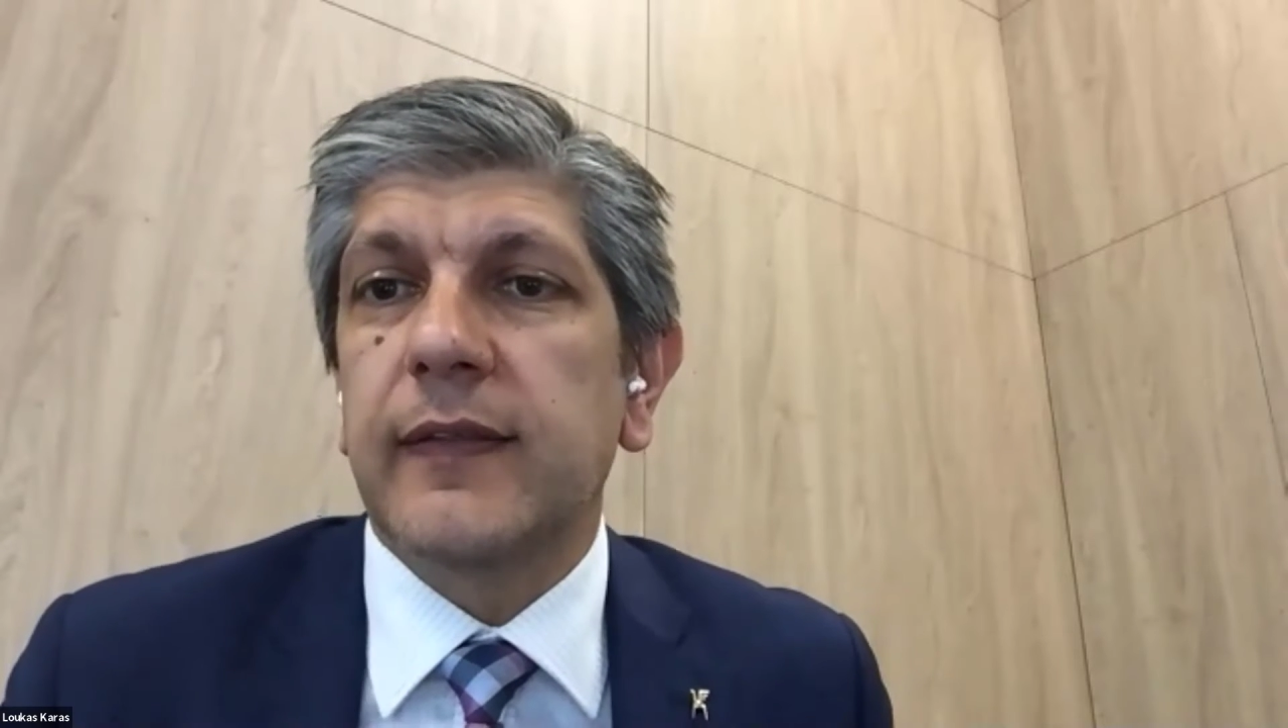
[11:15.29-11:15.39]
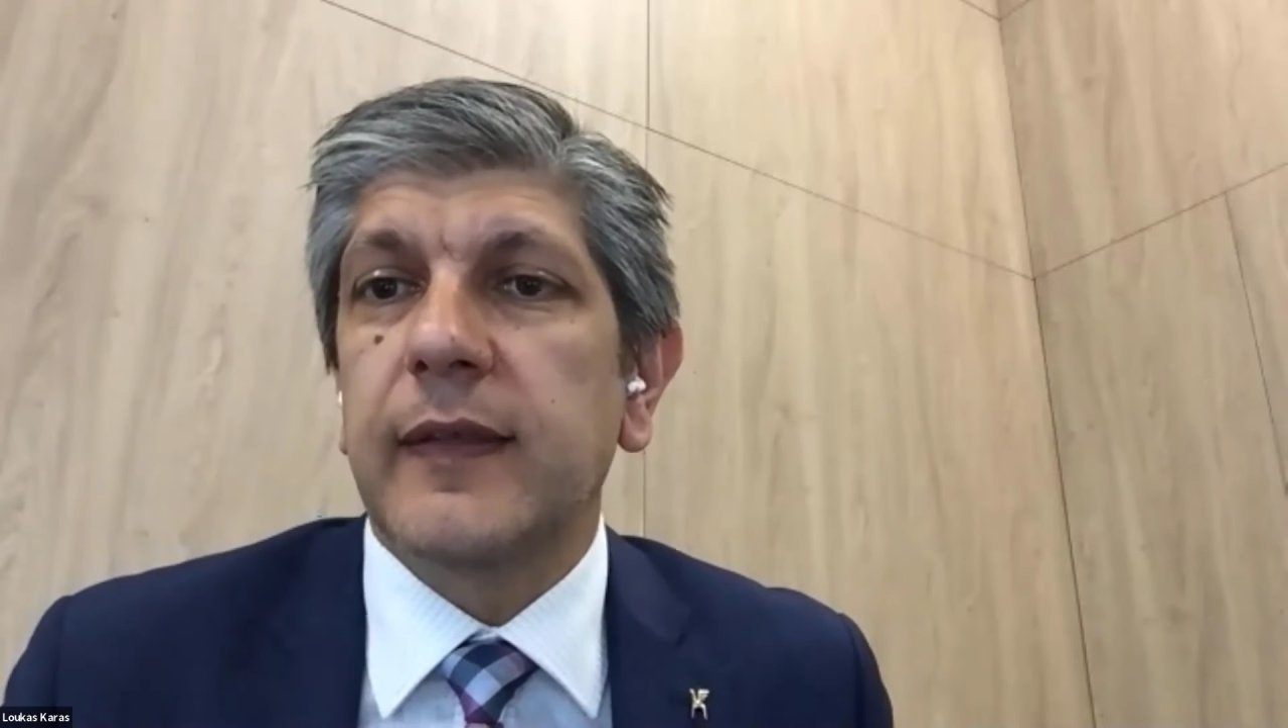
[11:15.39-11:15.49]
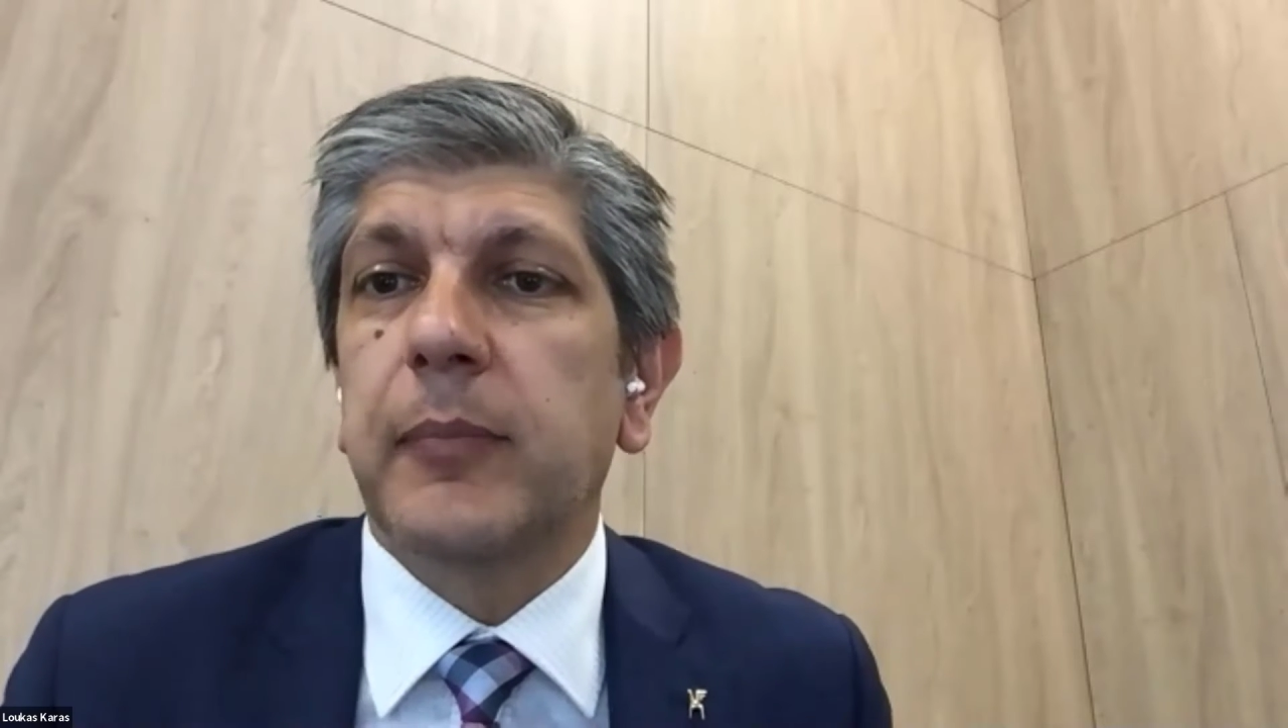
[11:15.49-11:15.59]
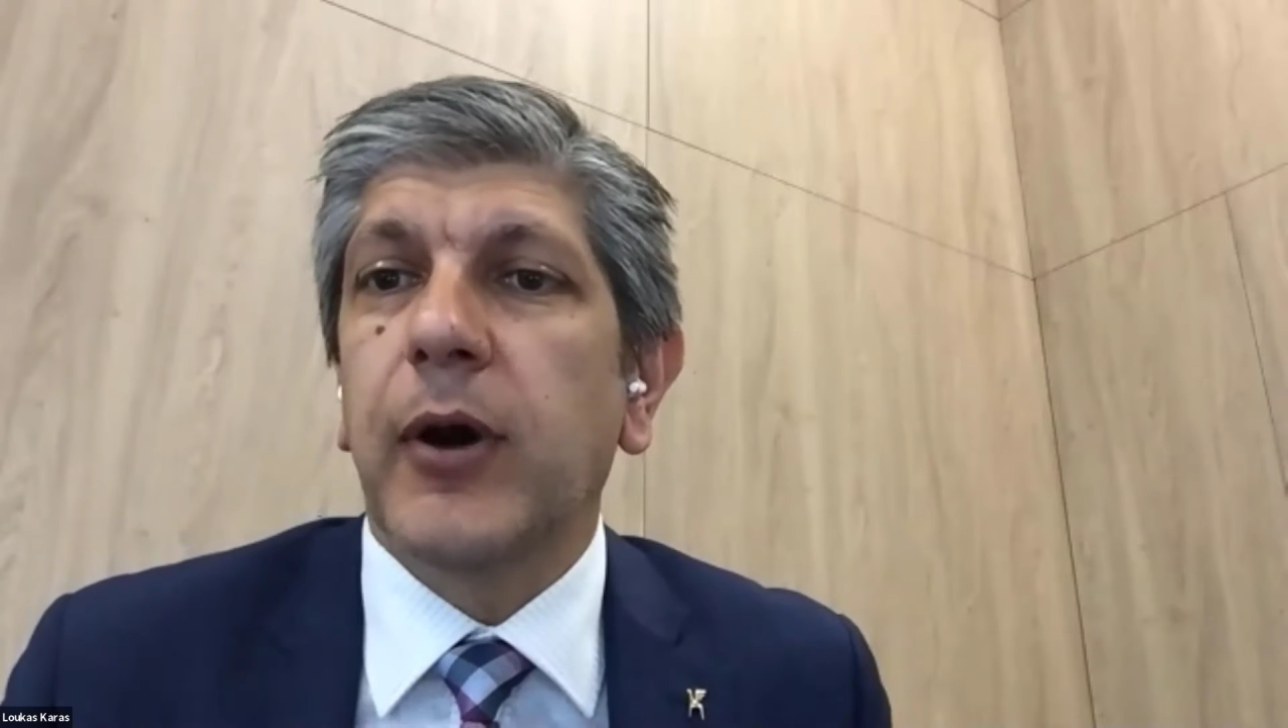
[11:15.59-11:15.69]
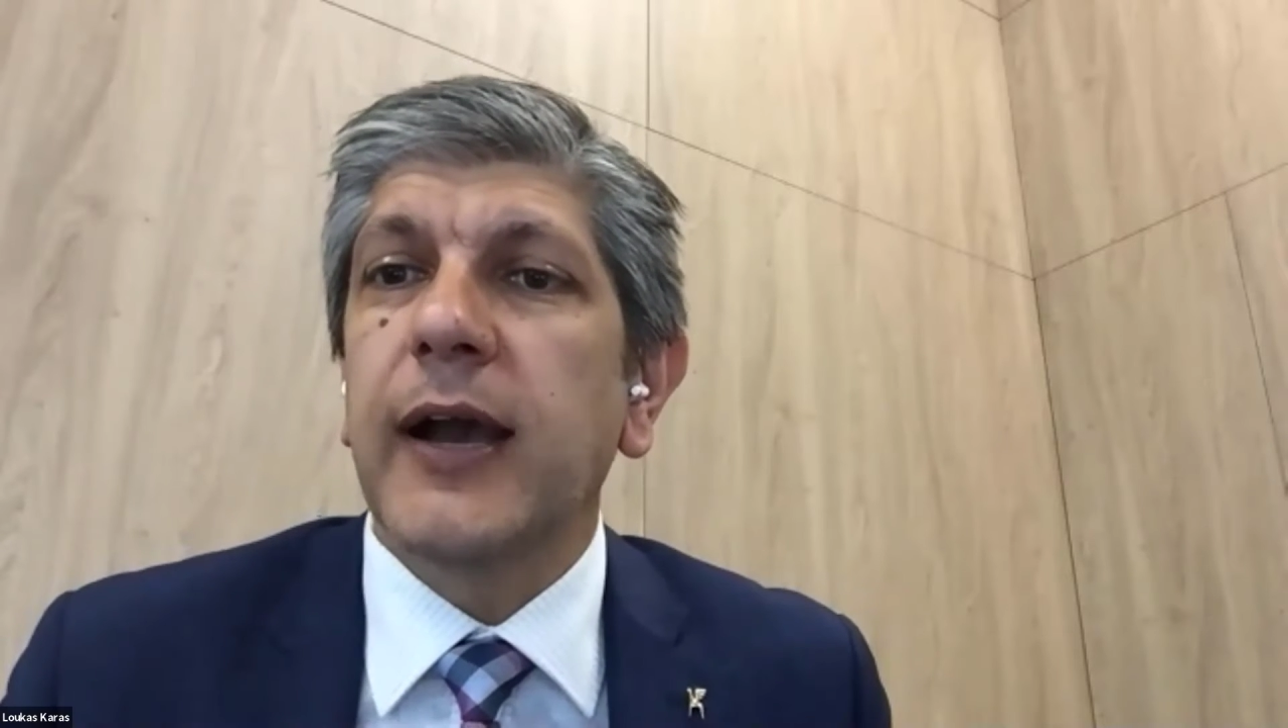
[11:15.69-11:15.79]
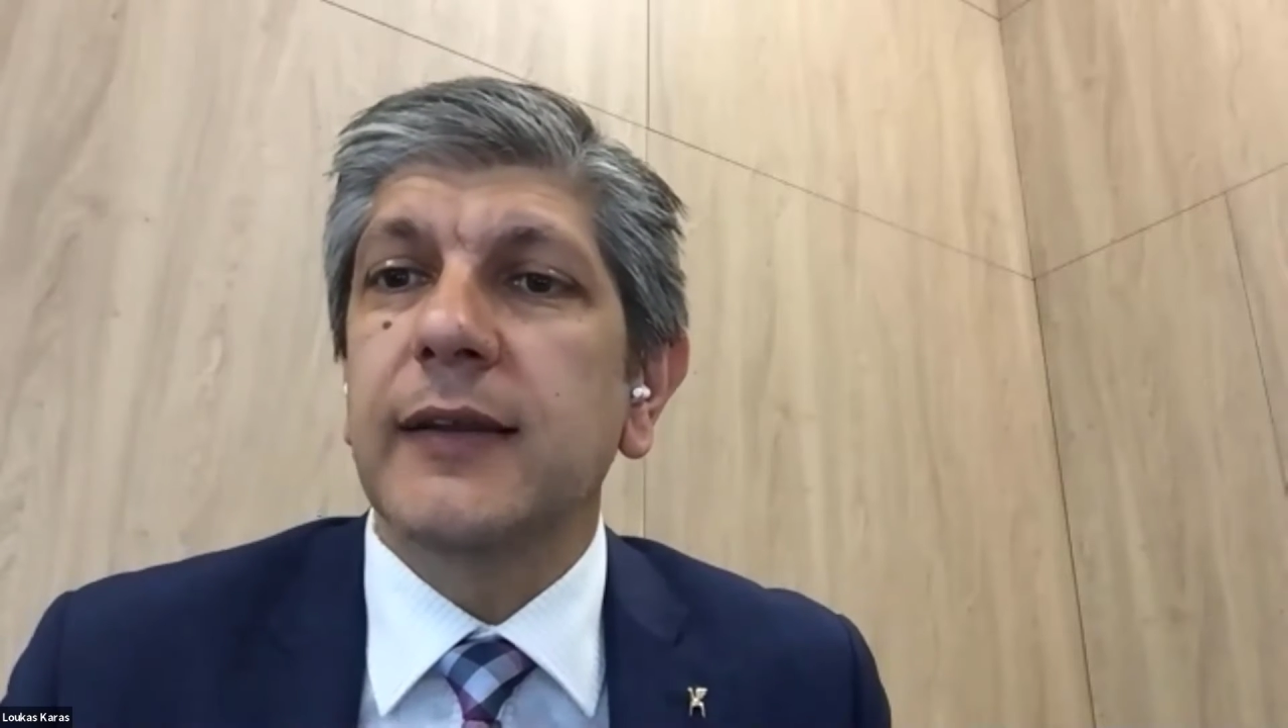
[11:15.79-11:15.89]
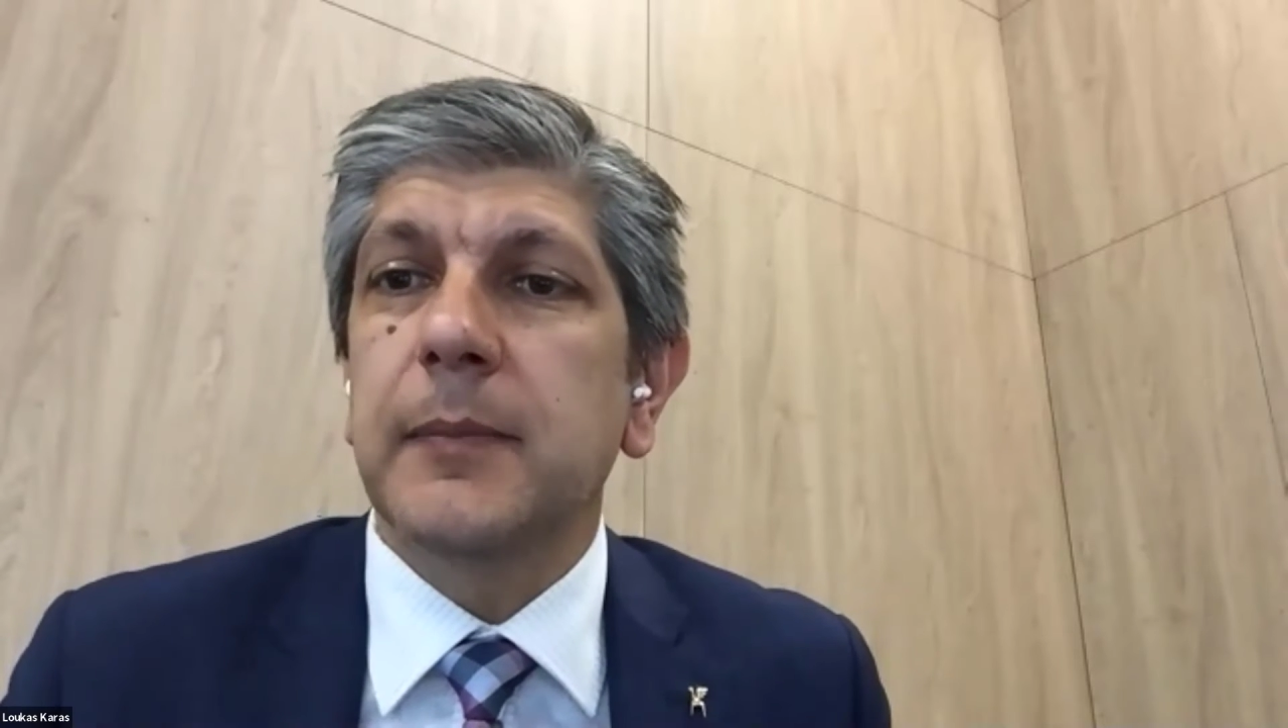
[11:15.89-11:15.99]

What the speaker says: the buyer